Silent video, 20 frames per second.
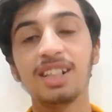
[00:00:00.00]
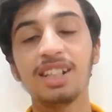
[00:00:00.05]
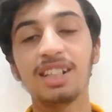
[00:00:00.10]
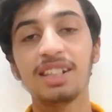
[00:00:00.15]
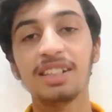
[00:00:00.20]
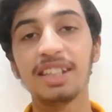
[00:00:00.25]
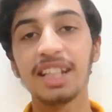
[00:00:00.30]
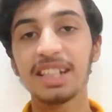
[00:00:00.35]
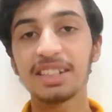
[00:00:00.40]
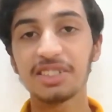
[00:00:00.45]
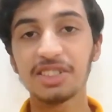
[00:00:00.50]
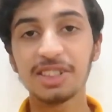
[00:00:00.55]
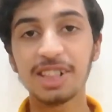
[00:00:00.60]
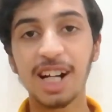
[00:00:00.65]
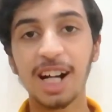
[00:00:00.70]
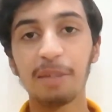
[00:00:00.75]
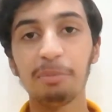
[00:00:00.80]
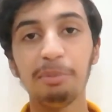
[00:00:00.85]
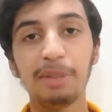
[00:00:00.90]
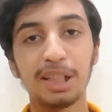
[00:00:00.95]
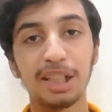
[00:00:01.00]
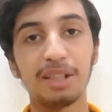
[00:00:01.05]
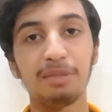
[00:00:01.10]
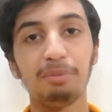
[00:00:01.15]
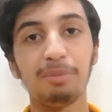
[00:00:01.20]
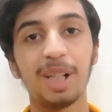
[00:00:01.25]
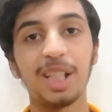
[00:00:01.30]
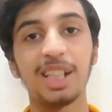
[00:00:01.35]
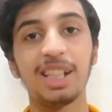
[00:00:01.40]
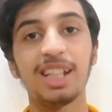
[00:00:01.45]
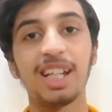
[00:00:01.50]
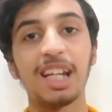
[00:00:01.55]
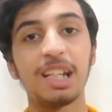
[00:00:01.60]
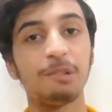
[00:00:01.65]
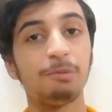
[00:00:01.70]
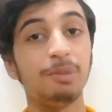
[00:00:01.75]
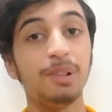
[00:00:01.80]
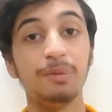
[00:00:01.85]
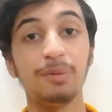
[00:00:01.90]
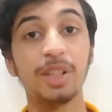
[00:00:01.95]
then start making money like
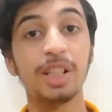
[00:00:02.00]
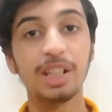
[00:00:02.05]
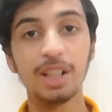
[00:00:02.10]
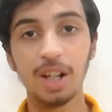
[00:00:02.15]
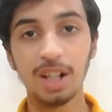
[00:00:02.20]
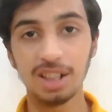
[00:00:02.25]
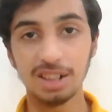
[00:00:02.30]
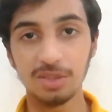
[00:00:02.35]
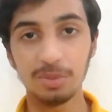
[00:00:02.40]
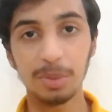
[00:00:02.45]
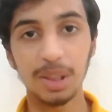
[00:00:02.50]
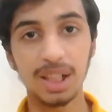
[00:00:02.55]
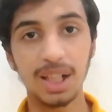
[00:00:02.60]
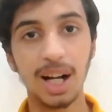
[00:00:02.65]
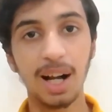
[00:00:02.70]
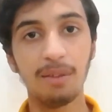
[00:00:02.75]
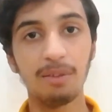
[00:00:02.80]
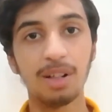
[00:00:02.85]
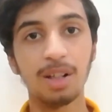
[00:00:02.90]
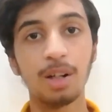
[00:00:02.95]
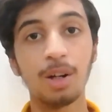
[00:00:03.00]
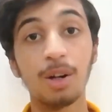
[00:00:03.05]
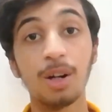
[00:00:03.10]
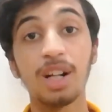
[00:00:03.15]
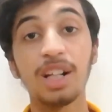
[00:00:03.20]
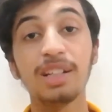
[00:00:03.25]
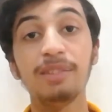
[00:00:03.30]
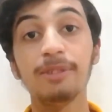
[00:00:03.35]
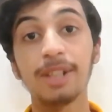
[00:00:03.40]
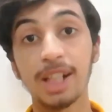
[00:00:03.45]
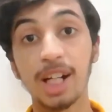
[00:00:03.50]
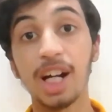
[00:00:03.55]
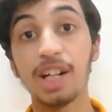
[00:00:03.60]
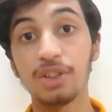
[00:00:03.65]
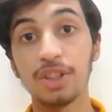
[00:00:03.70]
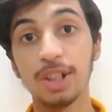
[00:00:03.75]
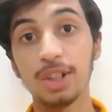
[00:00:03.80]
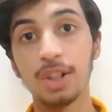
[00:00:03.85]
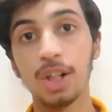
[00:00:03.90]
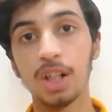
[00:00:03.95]
$50 per hour or even
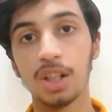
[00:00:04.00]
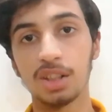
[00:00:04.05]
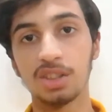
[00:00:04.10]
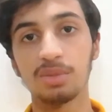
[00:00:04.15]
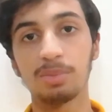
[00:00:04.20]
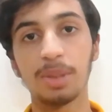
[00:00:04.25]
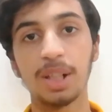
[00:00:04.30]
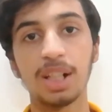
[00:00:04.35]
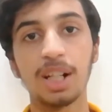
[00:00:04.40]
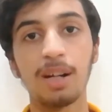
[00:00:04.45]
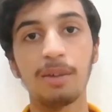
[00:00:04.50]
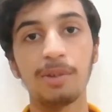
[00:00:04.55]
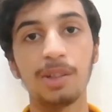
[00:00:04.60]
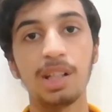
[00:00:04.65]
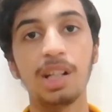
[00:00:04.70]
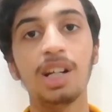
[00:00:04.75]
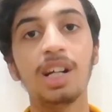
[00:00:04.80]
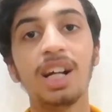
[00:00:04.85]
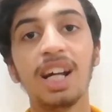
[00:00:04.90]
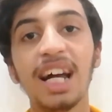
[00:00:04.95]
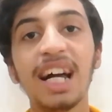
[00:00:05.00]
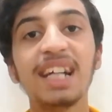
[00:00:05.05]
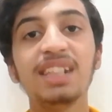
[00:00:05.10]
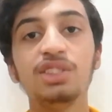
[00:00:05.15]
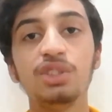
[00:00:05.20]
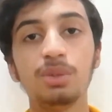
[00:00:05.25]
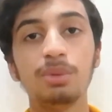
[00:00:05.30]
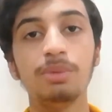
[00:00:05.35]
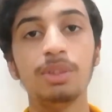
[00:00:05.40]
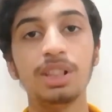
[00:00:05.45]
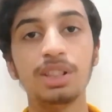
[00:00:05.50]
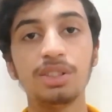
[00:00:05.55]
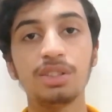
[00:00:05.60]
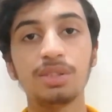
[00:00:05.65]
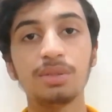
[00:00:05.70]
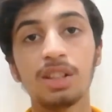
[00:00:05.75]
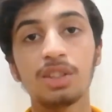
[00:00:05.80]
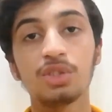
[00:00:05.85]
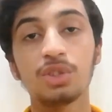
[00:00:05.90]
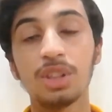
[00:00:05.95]
$100 per hour as you wish.
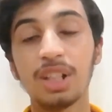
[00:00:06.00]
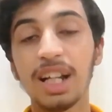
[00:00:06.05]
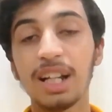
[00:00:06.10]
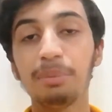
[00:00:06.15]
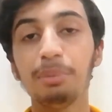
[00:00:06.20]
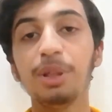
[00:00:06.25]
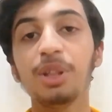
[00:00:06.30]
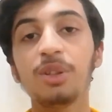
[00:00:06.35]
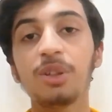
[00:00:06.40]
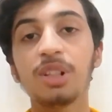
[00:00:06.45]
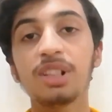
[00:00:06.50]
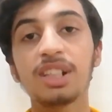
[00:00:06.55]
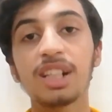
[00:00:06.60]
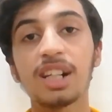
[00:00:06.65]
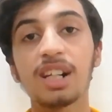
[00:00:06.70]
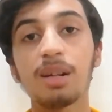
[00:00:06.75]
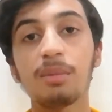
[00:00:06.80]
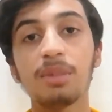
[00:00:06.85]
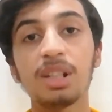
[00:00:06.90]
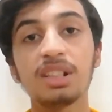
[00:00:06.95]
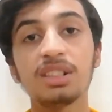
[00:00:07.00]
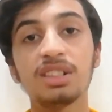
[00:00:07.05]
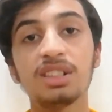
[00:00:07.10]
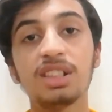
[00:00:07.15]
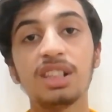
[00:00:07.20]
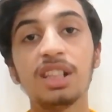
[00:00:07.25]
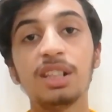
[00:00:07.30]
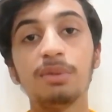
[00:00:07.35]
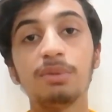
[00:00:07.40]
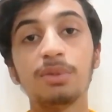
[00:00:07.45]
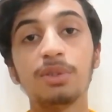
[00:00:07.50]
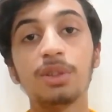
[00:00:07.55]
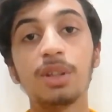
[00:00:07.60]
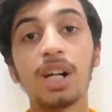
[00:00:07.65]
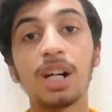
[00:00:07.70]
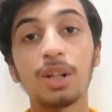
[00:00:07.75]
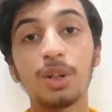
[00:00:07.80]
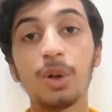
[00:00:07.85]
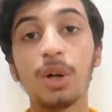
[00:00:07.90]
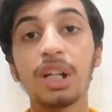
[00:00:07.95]
So let me know in the comments if you
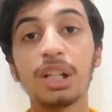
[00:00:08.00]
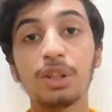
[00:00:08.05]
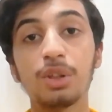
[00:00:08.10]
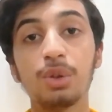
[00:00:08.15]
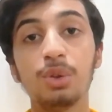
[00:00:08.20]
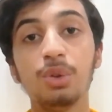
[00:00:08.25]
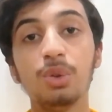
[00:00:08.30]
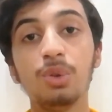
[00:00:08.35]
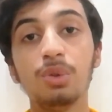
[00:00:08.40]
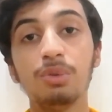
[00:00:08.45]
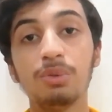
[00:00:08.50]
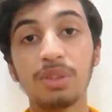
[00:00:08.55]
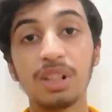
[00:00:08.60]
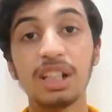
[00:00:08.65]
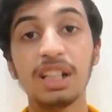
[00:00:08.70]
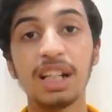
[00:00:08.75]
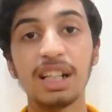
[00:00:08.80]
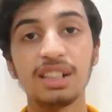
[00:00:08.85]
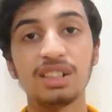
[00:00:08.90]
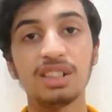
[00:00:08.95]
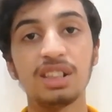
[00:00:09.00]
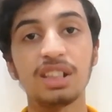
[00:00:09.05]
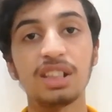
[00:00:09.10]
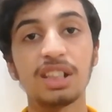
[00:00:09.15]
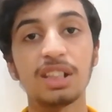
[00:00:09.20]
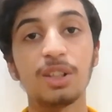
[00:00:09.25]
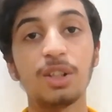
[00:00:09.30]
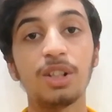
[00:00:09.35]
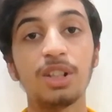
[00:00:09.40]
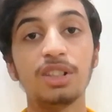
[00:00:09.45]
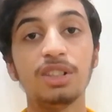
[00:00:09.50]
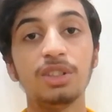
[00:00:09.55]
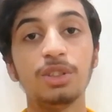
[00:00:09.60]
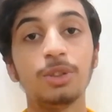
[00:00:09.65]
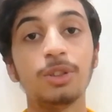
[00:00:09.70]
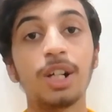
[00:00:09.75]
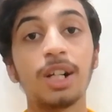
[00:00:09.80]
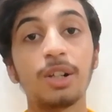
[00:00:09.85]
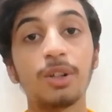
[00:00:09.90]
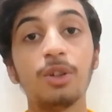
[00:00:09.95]
are going to do freelancing or
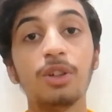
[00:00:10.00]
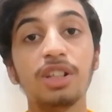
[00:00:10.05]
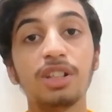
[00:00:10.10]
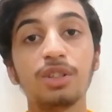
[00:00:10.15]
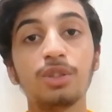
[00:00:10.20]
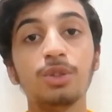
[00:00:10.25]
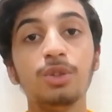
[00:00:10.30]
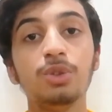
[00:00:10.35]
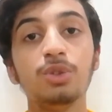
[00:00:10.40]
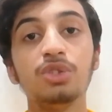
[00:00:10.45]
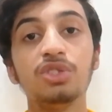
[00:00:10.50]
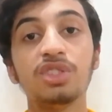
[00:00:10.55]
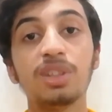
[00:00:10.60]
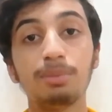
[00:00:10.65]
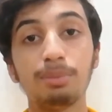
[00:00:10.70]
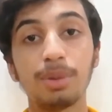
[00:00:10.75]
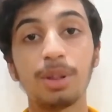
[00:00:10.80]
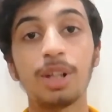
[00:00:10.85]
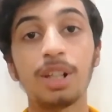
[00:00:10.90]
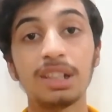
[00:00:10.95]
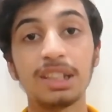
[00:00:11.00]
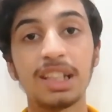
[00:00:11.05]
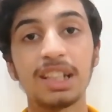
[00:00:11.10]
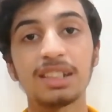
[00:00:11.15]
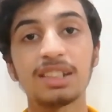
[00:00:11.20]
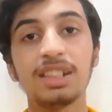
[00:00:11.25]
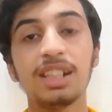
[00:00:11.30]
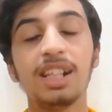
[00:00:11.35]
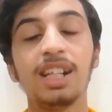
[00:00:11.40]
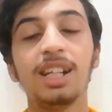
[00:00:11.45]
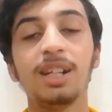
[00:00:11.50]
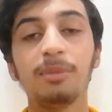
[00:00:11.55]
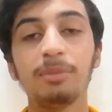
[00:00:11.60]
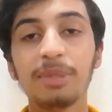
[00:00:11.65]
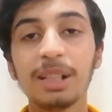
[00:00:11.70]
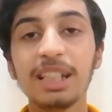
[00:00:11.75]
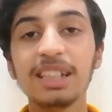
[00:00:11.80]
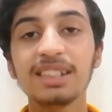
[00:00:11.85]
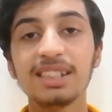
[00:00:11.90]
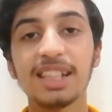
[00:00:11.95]
you are going to do some projects
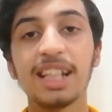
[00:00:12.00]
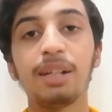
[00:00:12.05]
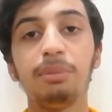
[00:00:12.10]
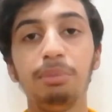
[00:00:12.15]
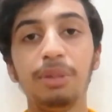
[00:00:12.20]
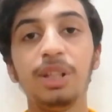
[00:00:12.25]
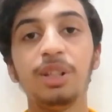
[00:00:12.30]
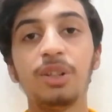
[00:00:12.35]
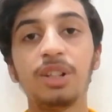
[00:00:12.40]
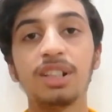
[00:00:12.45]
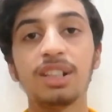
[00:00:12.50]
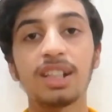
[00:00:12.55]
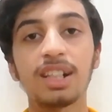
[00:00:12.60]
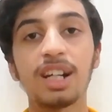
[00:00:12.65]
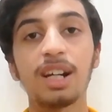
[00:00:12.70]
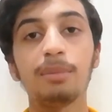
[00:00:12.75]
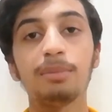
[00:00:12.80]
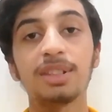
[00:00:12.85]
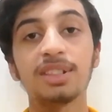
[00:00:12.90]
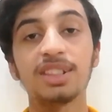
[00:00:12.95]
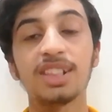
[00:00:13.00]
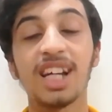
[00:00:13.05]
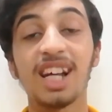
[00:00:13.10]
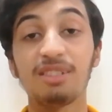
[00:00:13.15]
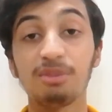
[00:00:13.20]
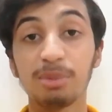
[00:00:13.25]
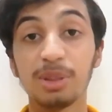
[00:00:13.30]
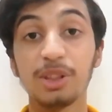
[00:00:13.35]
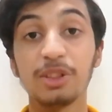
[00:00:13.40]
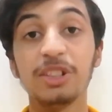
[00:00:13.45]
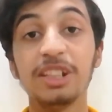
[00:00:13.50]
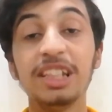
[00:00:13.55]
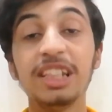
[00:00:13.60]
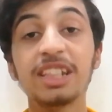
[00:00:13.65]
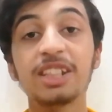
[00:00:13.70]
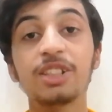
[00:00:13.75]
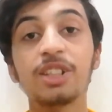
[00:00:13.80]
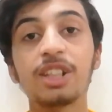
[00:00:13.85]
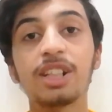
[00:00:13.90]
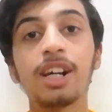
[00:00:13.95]
Please let me know in the comments. I'll be reading
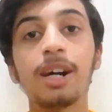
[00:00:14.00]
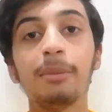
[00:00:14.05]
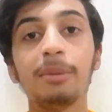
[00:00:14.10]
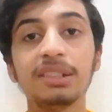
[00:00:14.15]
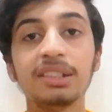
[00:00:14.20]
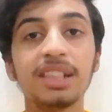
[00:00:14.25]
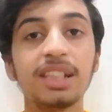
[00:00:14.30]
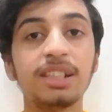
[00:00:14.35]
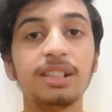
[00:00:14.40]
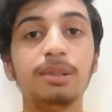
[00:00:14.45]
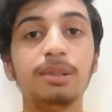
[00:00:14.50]
your comments and